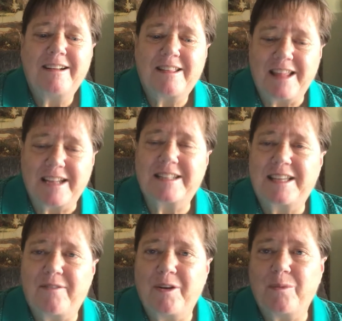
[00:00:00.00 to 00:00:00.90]

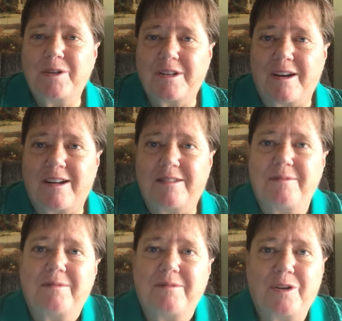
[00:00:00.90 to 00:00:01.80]
Thanksgiving was on
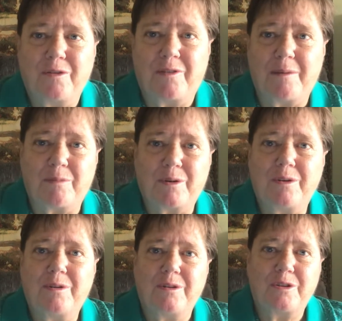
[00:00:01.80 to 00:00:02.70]
November
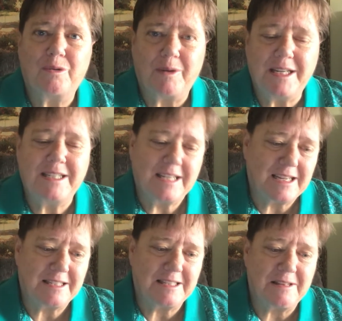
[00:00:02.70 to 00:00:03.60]

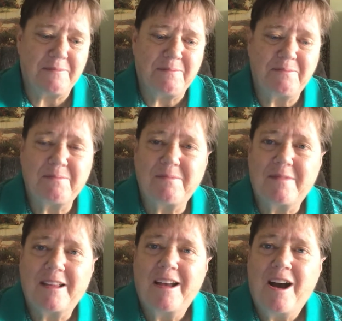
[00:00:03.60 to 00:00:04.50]
26th.
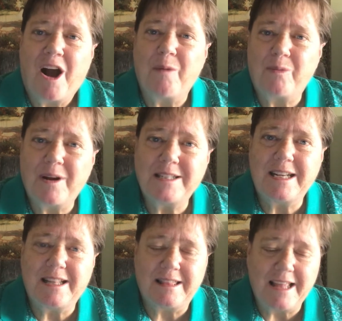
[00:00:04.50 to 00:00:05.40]
Our
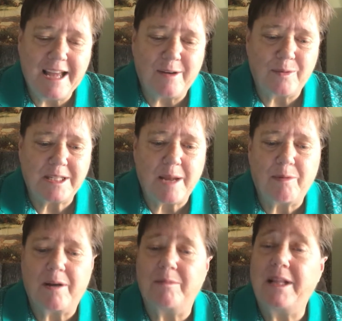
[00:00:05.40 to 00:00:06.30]
president then was
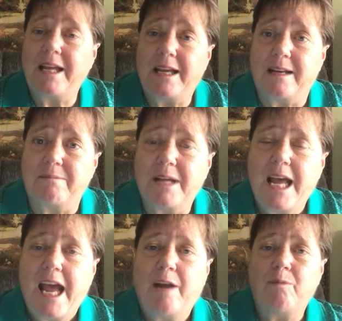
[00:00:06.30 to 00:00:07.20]
Abraham Lincoln.
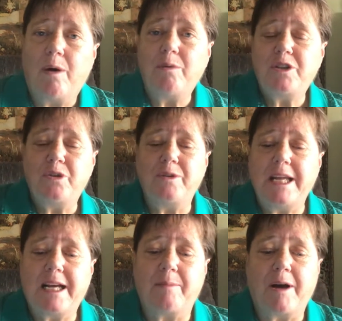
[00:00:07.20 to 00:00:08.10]
And what was
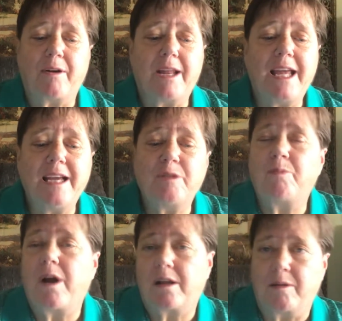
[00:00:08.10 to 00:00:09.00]
unique about his
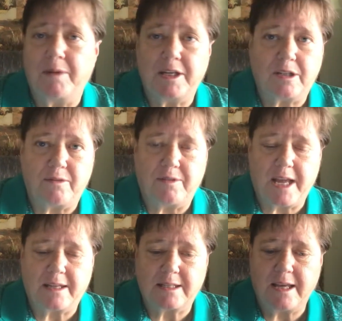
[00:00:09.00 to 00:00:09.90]
proclamation of
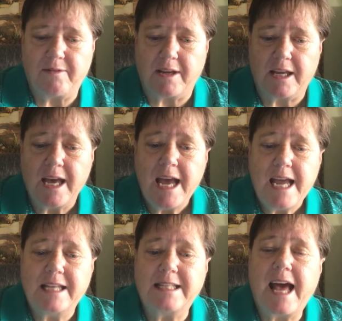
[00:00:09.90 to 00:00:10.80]
Thanksgiving
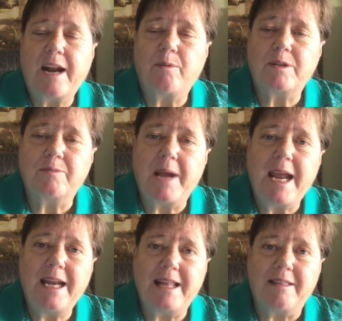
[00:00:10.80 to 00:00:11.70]
is that it was
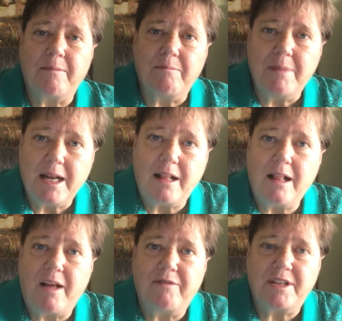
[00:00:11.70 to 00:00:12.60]
made in the middle
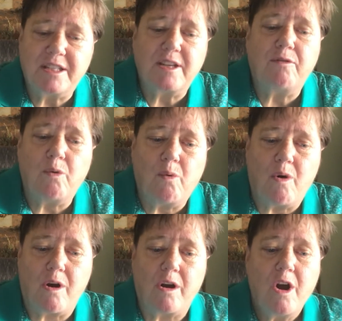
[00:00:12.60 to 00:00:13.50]
of the Civil
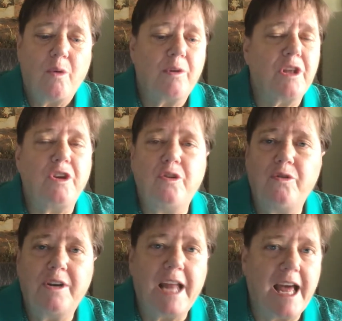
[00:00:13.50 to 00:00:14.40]
War, when the
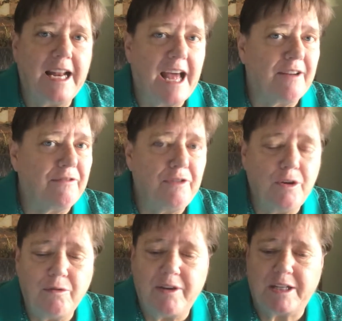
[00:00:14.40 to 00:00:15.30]
Union had had
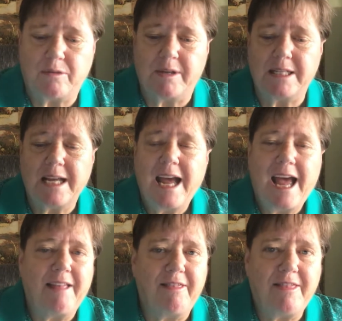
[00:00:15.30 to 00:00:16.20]
few victories
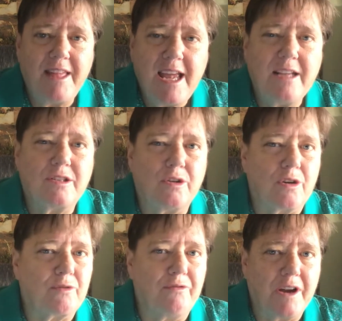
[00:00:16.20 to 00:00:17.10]
and things
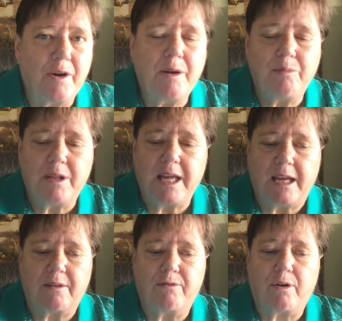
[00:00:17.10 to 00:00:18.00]
looked very bleak
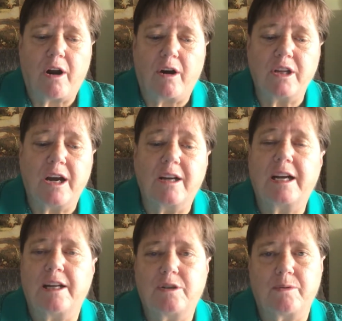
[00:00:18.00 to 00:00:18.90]
for our young
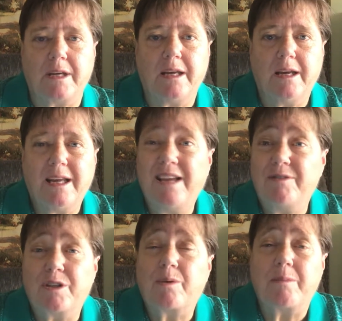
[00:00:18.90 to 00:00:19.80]
country, even
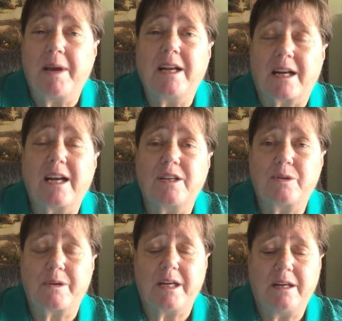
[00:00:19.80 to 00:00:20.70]
to remain a
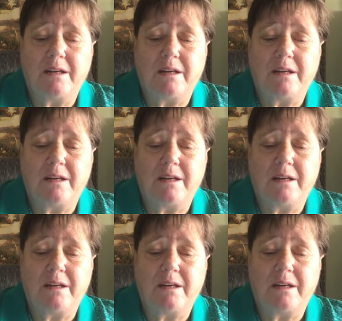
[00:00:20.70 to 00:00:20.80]
country.